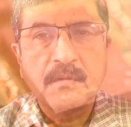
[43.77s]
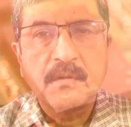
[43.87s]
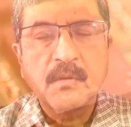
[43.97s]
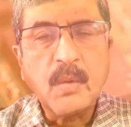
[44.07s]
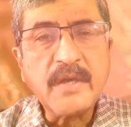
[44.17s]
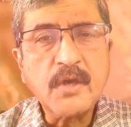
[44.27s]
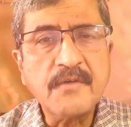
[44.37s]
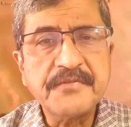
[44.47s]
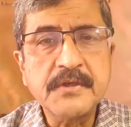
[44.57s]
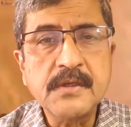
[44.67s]
Quite
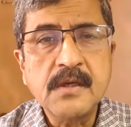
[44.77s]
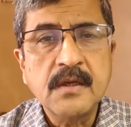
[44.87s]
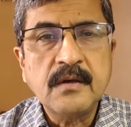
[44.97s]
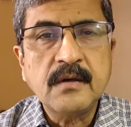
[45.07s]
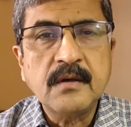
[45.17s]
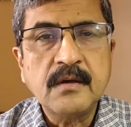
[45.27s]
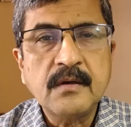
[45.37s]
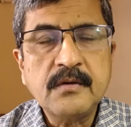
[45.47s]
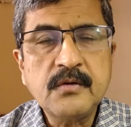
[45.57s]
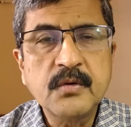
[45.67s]
often,
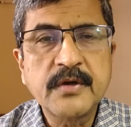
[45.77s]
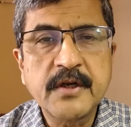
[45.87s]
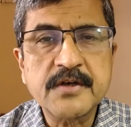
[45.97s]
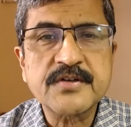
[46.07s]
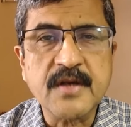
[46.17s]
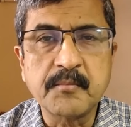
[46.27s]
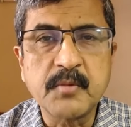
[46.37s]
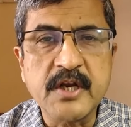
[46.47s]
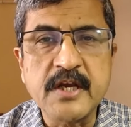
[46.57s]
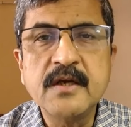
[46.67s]
you hear
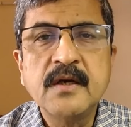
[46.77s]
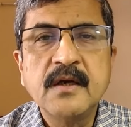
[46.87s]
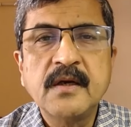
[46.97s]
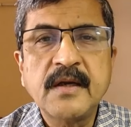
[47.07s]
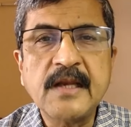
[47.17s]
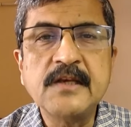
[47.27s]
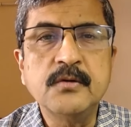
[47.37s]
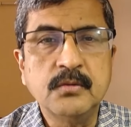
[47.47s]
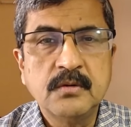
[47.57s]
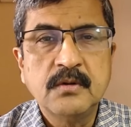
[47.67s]
somebody tell
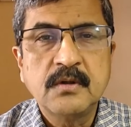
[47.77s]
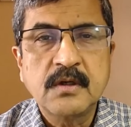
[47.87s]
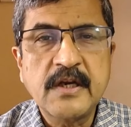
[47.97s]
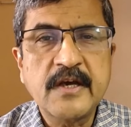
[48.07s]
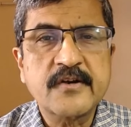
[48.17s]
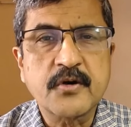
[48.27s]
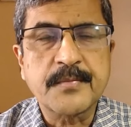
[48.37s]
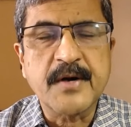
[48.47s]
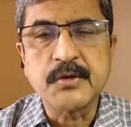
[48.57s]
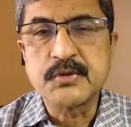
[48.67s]
you, clear your
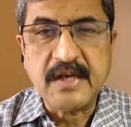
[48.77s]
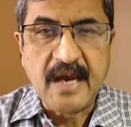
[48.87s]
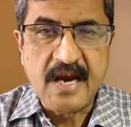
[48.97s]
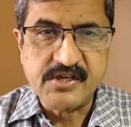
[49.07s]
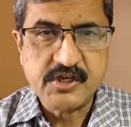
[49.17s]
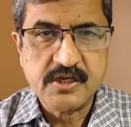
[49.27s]
browser cache.